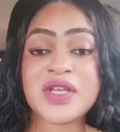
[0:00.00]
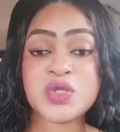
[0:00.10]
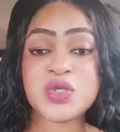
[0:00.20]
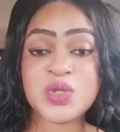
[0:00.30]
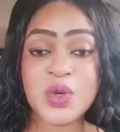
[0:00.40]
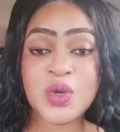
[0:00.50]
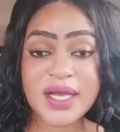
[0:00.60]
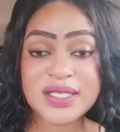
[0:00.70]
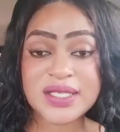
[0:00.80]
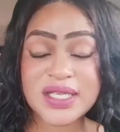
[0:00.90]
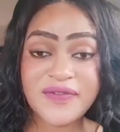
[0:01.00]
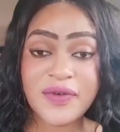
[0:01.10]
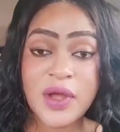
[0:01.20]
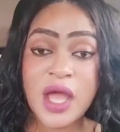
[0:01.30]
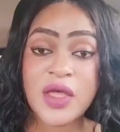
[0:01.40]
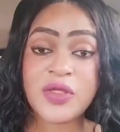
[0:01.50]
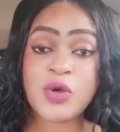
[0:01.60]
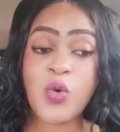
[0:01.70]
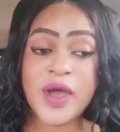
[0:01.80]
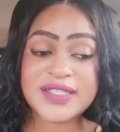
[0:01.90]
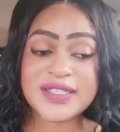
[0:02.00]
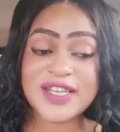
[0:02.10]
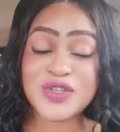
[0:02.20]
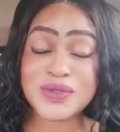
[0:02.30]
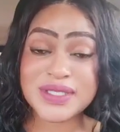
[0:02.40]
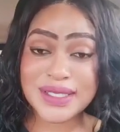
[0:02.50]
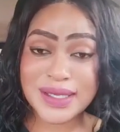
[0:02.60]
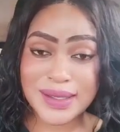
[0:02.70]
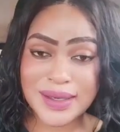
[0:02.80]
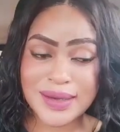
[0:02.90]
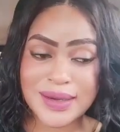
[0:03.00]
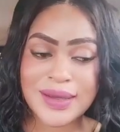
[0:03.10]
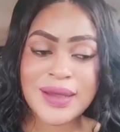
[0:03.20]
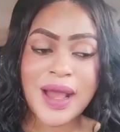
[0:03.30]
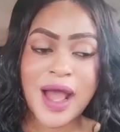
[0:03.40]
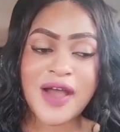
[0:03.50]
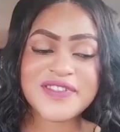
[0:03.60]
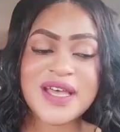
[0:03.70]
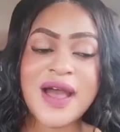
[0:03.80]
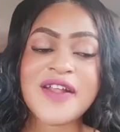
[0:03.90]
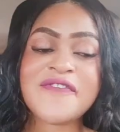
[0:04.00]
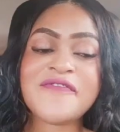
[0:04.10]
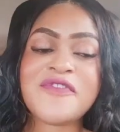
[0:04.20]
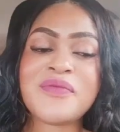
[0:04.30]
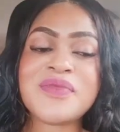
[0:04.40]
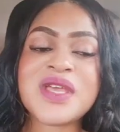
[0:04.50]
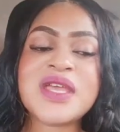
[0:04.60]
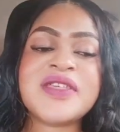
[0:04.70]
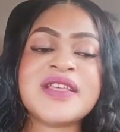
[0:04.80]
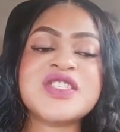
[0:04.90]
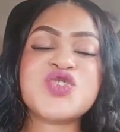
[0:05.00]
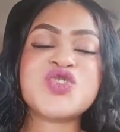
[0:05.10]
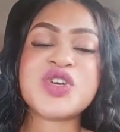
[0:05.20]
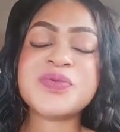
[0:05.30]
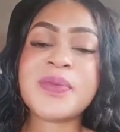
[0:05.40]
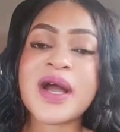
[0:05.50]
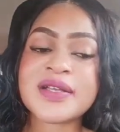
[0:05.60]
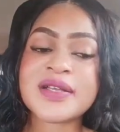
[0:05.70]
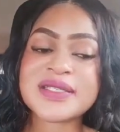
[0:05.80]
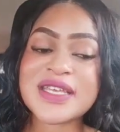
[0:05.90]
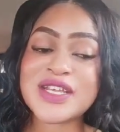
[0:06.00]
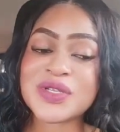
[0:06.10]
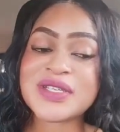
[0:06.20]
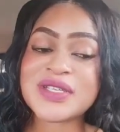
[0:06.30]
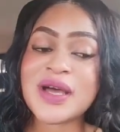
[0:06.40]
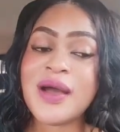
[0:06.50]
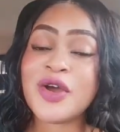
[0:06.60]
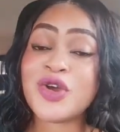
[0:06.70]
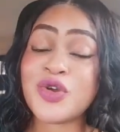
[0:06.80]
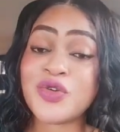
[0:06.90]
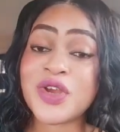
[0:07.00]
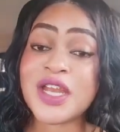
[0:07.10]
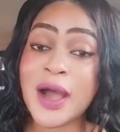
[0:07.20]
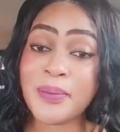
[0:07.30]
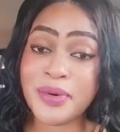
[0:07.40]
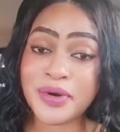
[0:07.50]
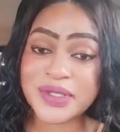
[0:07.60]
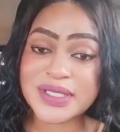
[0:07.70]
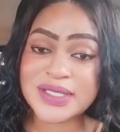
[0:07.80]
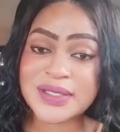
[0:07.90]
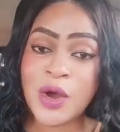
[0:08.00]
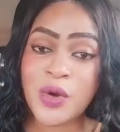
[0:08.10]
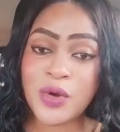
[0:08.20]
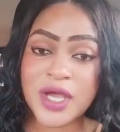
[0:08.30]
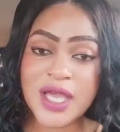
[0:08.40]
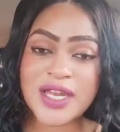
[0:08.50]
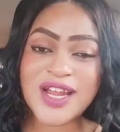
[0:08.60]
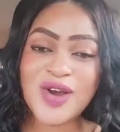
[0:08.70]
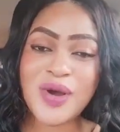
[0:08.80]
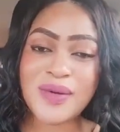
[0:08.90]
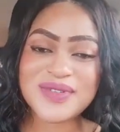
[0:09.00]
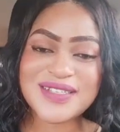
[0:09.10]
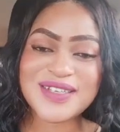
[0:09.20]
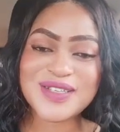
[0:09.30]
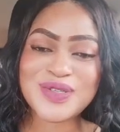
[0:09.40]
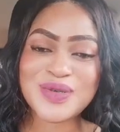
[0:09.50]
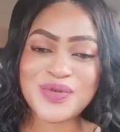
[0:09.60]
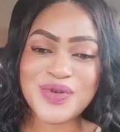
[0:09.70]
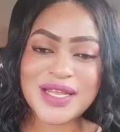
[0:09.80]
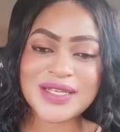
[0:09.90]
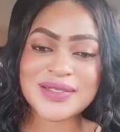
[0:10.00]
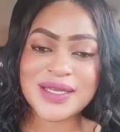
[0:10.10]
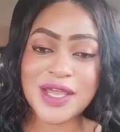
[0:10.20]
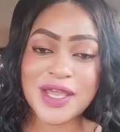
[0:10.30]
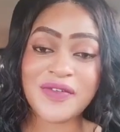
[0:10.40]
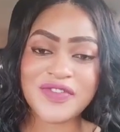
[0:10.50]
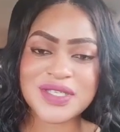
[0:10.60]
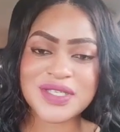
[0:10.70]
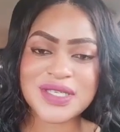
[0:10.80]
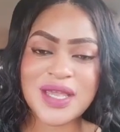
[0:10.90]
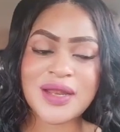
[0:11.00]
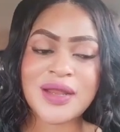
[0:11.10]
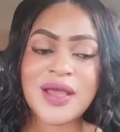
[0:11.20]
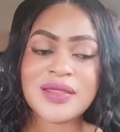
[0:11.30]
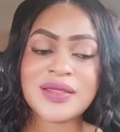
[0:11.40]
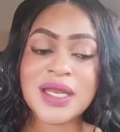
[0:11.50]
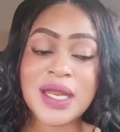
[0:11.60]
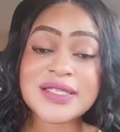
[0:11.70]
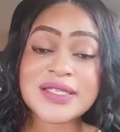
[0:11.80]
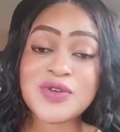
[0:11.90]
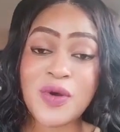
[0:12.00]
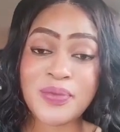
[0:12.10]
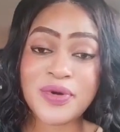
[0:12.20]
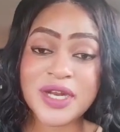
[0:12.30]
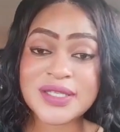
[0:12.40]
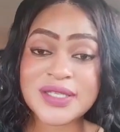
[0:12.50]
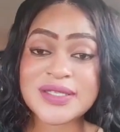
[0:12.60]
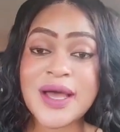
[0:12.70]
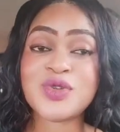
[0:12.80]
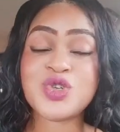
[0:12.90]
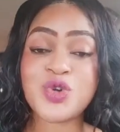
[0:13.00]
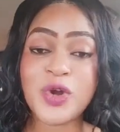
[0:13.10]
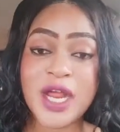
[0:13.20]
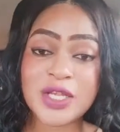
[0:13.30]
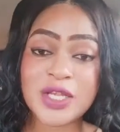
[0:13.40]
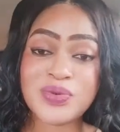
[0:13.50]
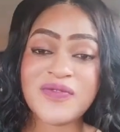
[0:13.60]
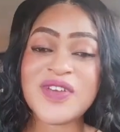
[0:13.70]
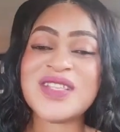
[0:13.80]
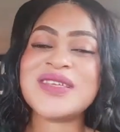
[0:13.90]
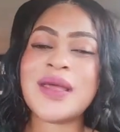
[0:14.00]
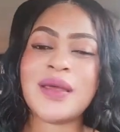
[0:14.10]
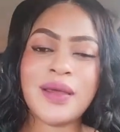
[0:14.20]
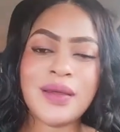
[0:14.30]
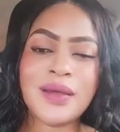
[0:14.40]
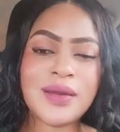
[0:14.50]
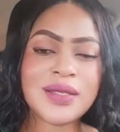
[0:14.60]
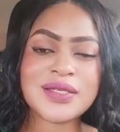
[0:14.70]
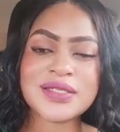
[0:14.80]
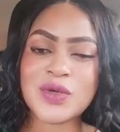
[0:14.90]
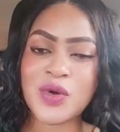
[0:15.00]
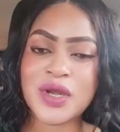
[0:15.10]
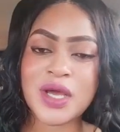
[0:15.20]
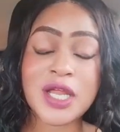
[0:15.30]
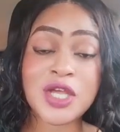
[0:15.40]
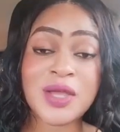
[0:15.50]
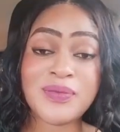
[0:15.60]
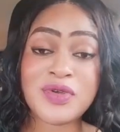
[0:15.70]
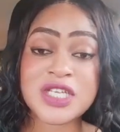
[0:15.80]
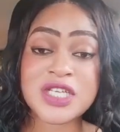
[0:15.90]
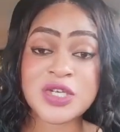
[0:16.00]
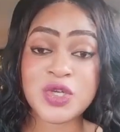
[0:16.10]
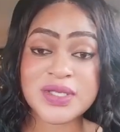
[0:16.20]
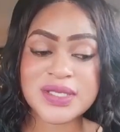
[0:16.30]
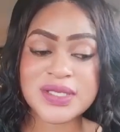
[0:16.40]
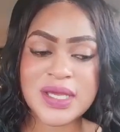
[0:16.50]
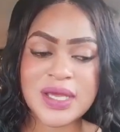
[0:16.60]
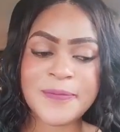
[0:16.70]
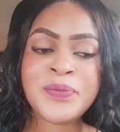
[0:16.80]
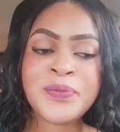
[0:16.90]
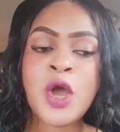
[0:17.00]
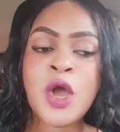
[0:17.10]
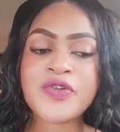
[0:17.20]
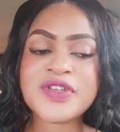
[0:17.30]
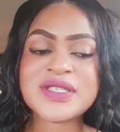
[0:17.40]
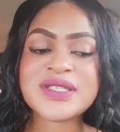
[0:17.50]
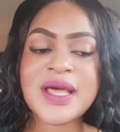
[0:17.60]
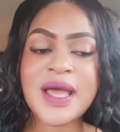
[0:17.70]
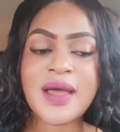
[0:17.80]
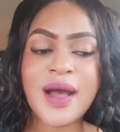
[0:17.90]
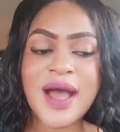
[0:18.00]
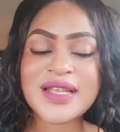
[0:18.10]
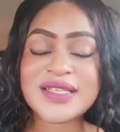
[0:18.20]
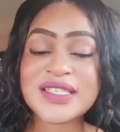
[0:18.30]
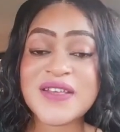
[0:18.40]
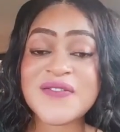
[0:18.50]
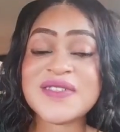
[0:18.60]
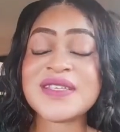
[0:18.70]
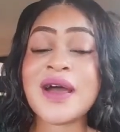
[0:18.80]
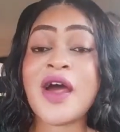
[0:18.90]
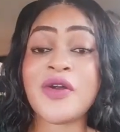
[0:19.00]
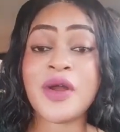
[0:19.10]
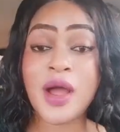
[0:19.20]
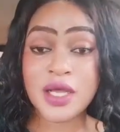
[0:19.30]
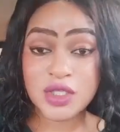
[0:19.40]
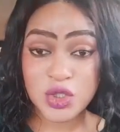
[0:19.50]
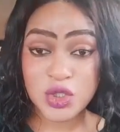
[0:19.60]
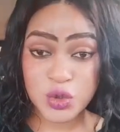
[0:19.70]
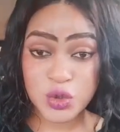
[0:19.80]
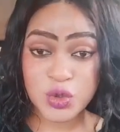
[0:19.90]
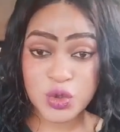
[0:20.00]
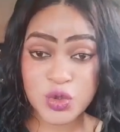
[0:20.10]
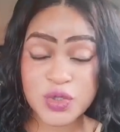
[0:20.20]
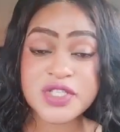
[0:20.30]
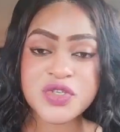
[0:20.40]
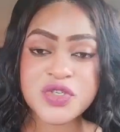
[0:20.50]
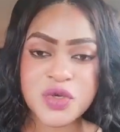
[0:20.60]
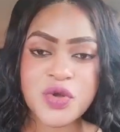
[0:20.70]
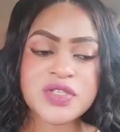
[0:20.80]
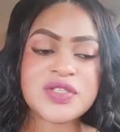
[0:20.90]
They are so active, they'll whiten your skin. After, add for me the Stretch Mark Skin Doctor green ampoules. Okay, now I'm starting to really take care of your skin. The next components, I'm trying to prevent any disorder, any impurity on your skin, because the additives are so strong.